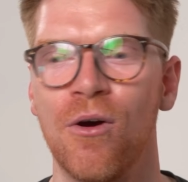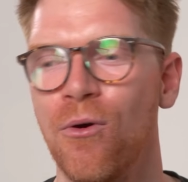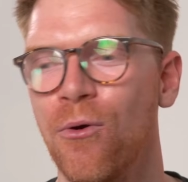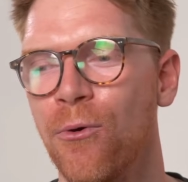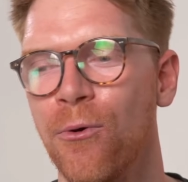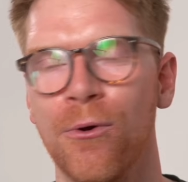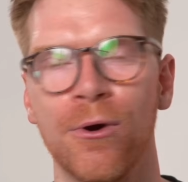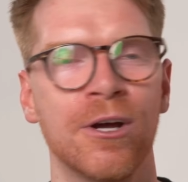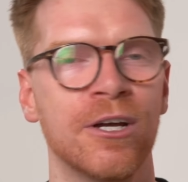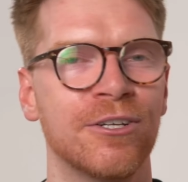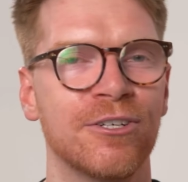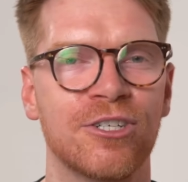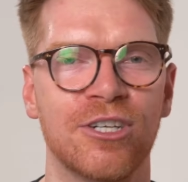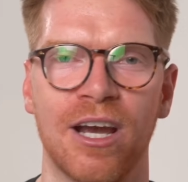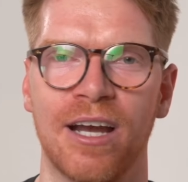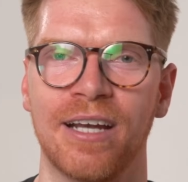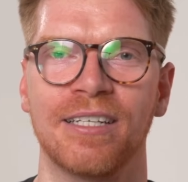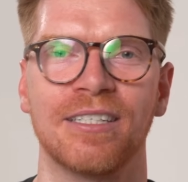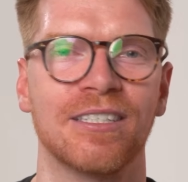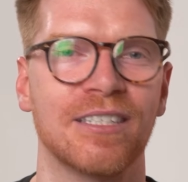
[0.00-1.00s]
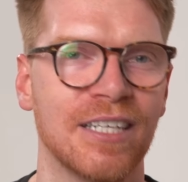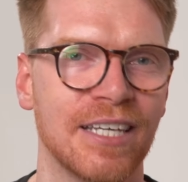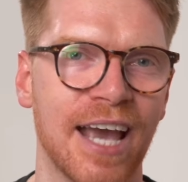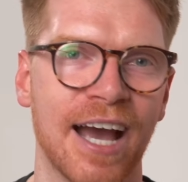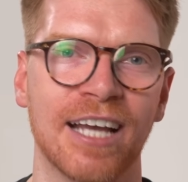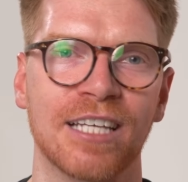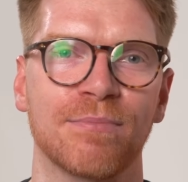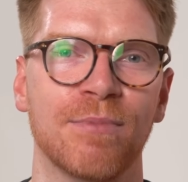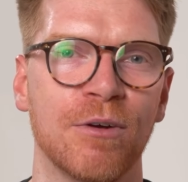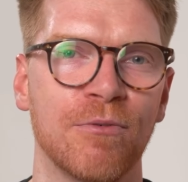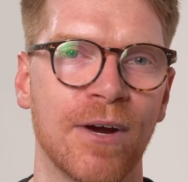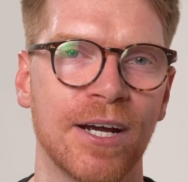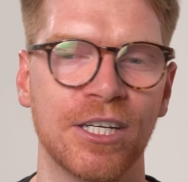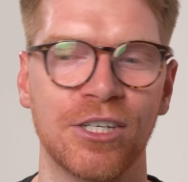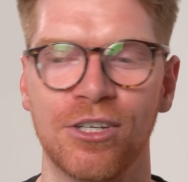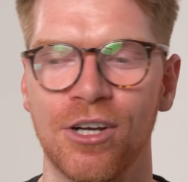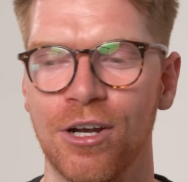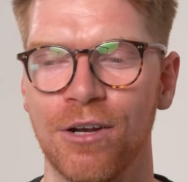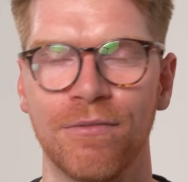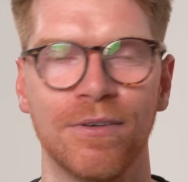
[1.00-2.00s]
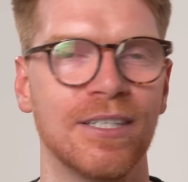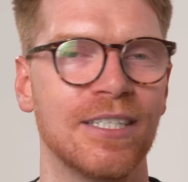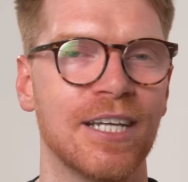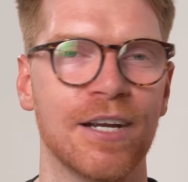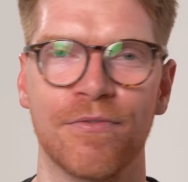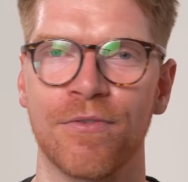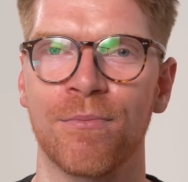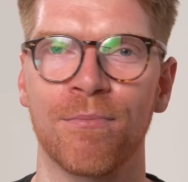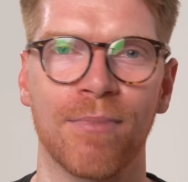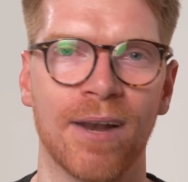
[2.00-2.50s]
or change the aspect ratio for different